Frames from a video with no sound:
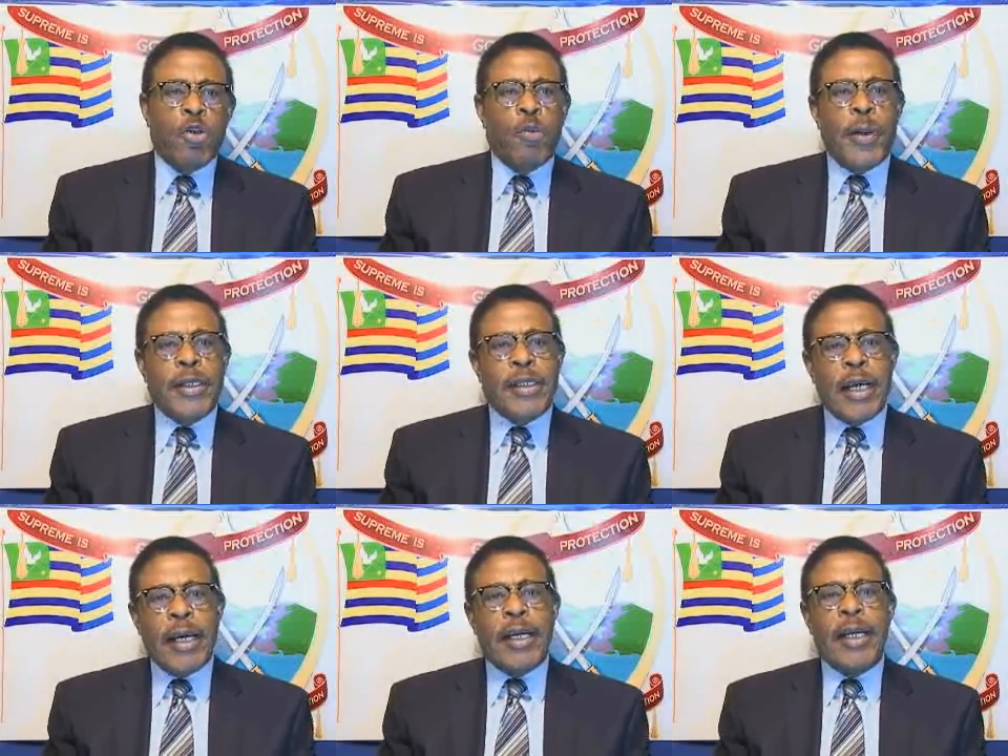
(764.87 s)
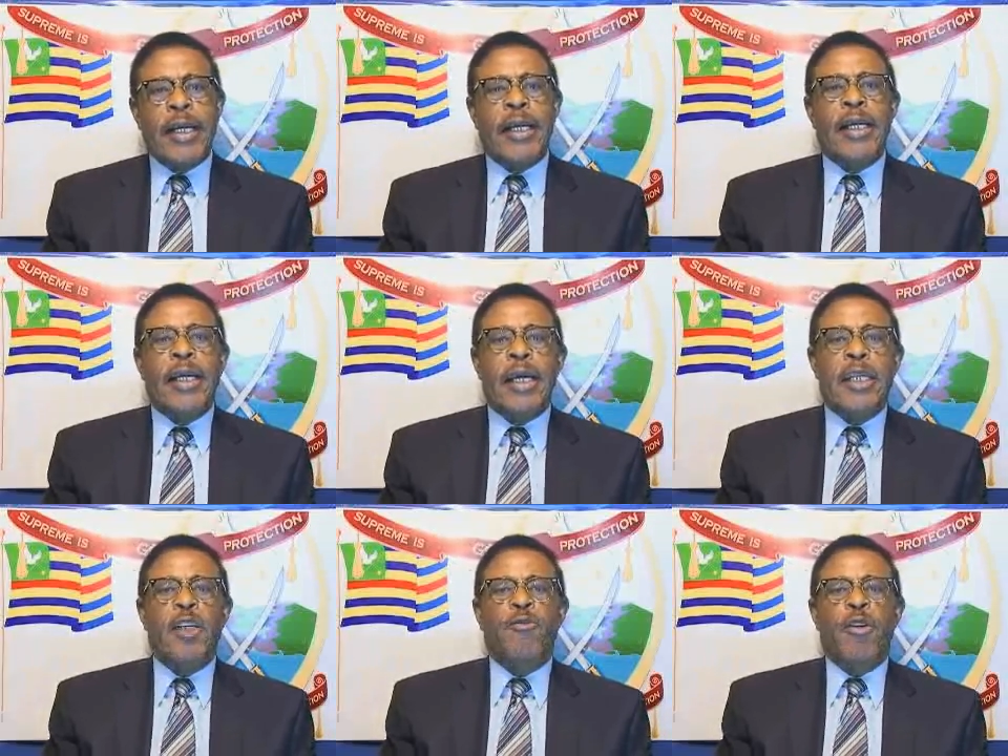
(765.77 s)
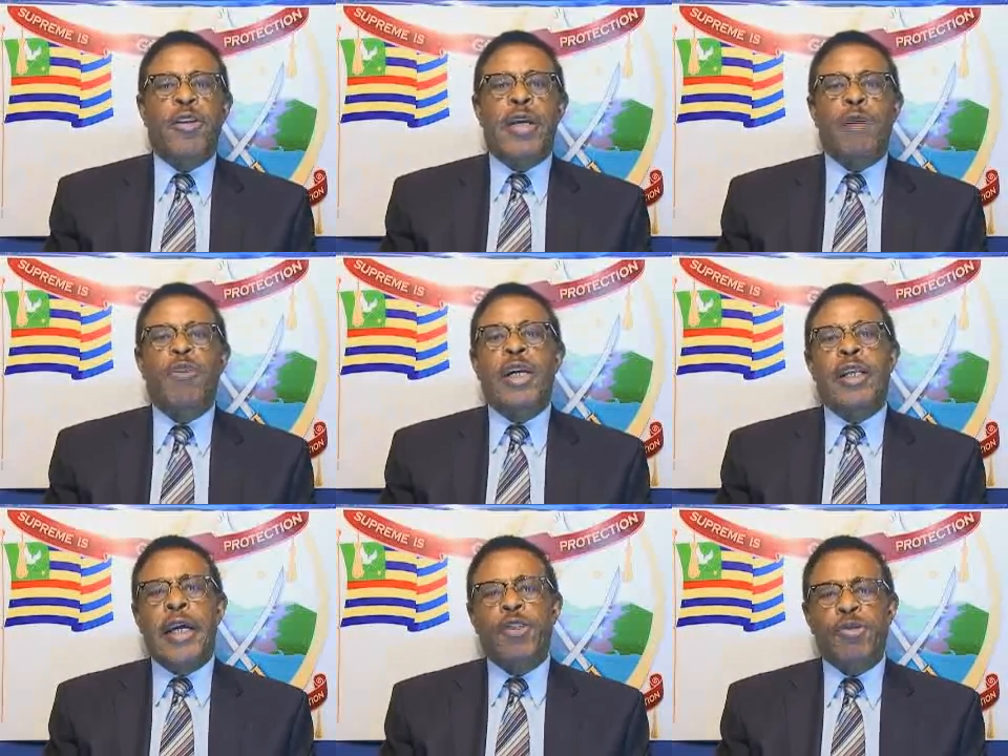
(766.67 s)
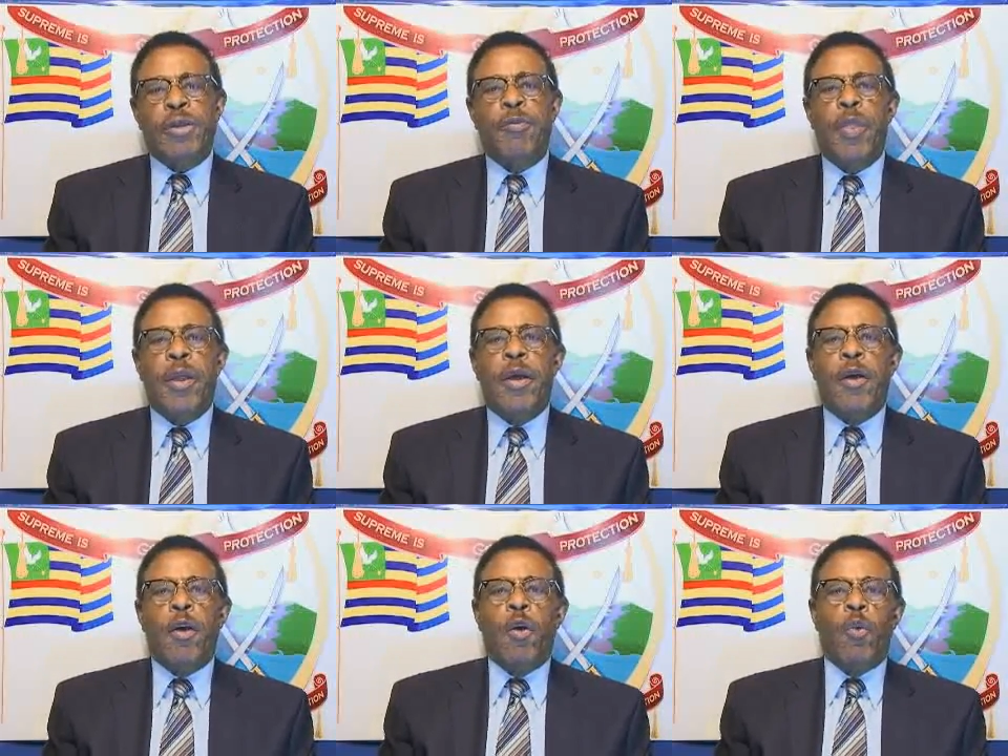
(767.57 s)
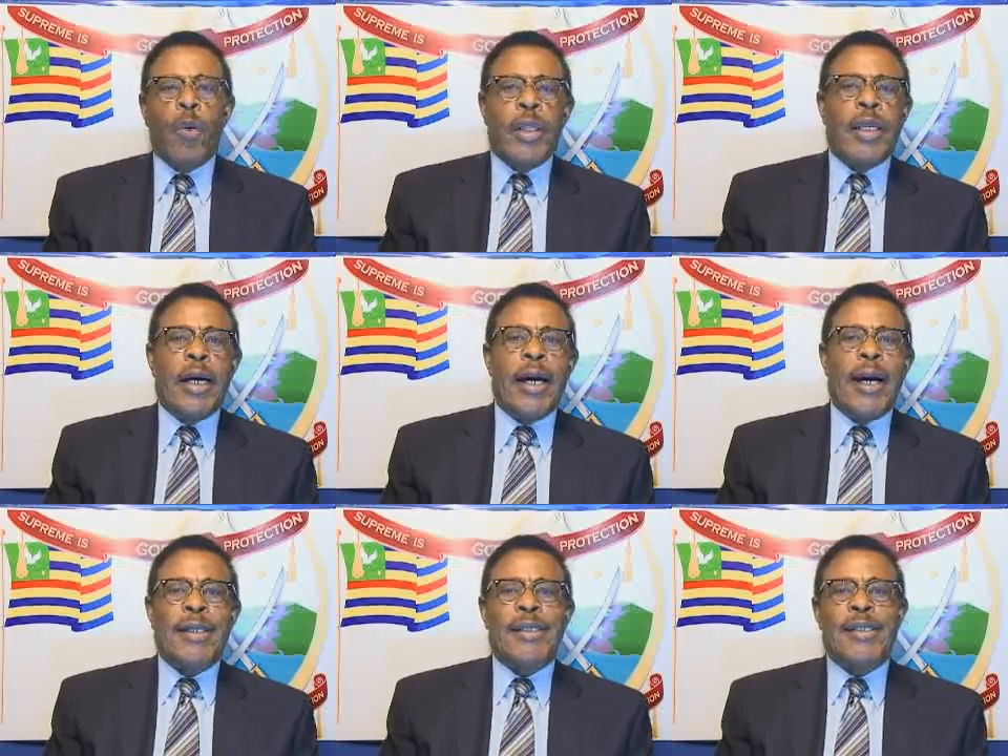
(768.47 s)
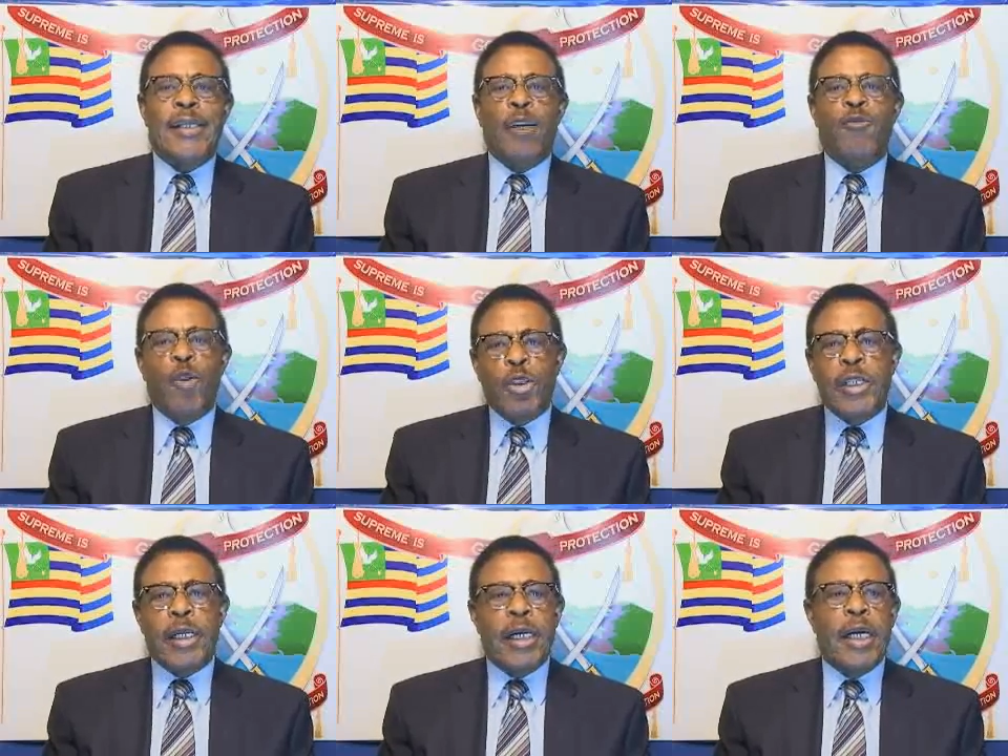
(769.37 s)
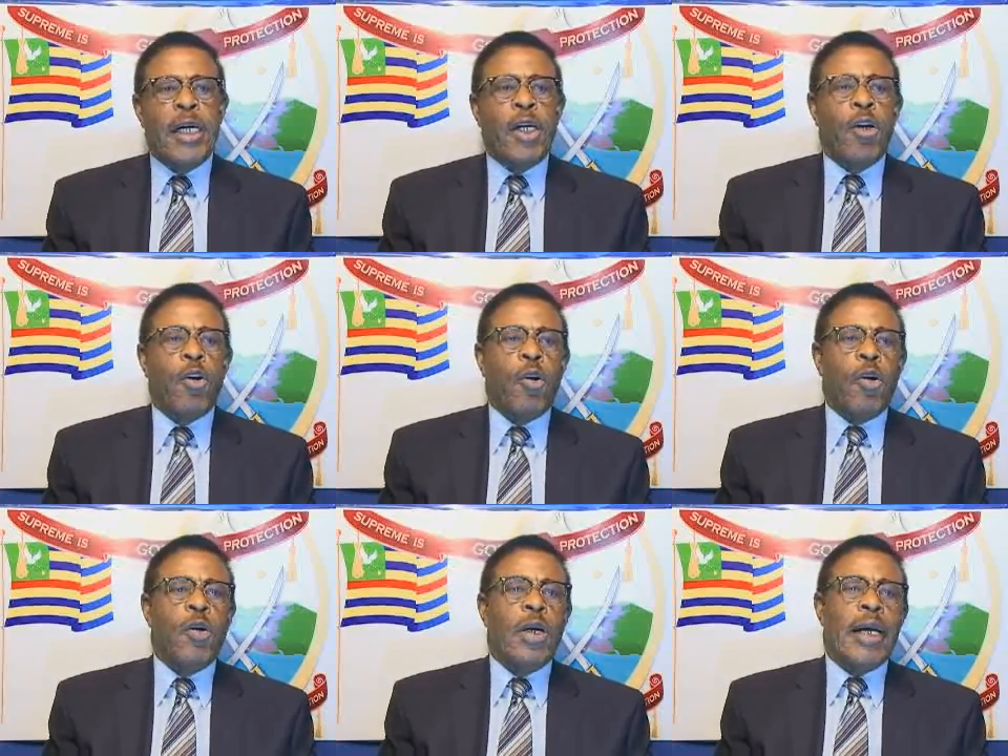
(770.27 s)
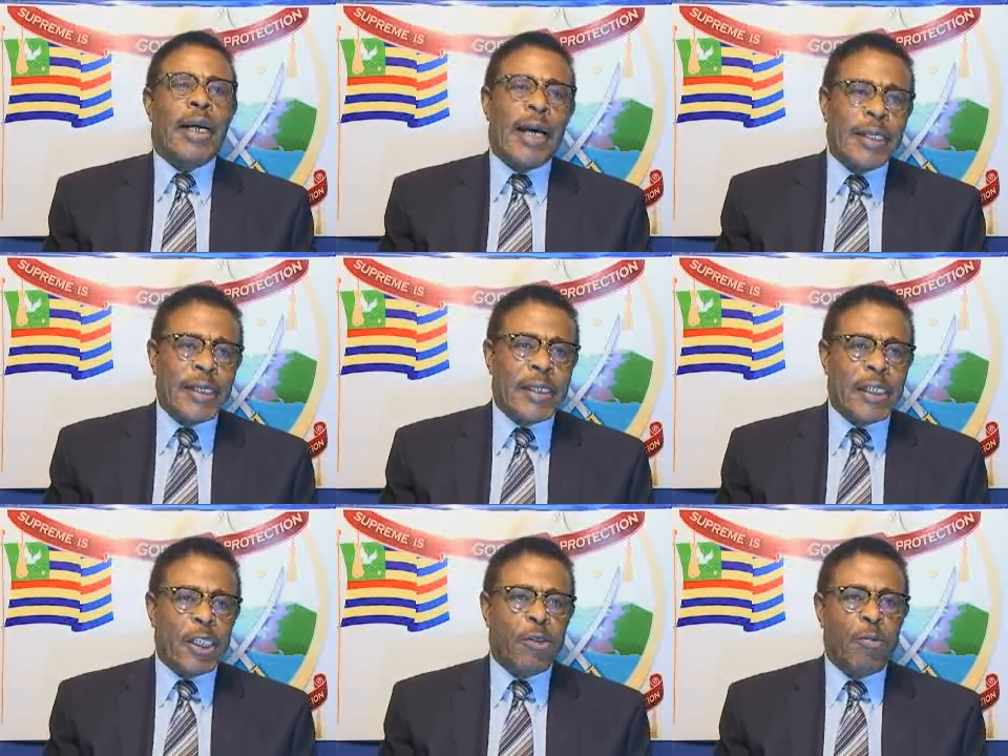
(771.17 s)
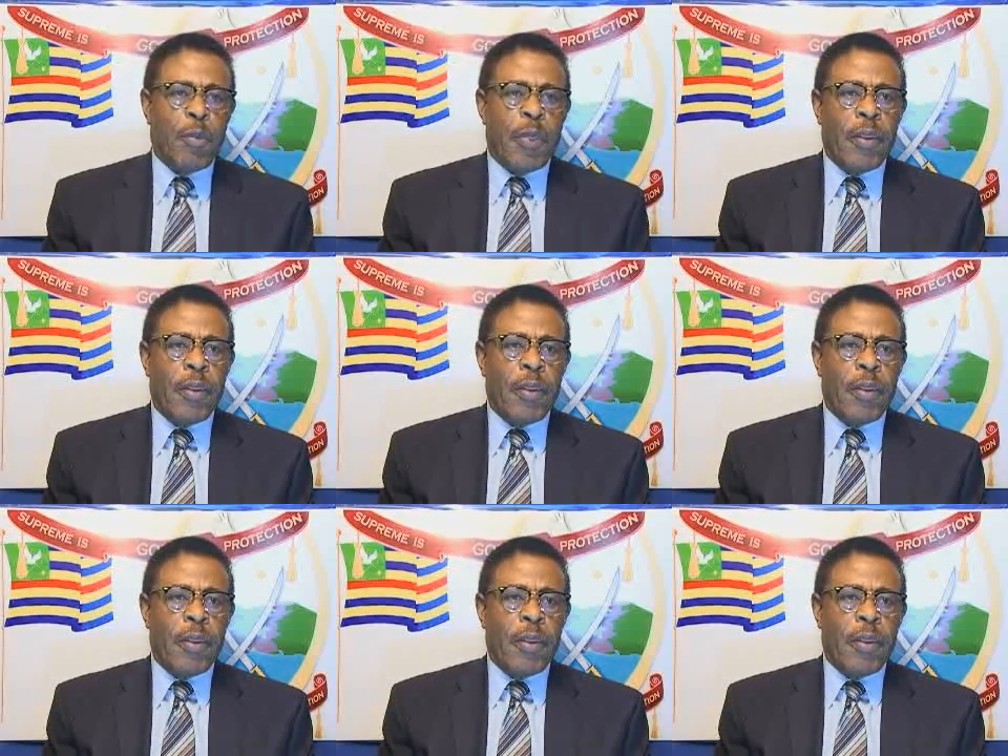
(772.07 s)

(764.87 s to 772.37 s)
to partake in the forthcoming election, whether as a voter or a candidate.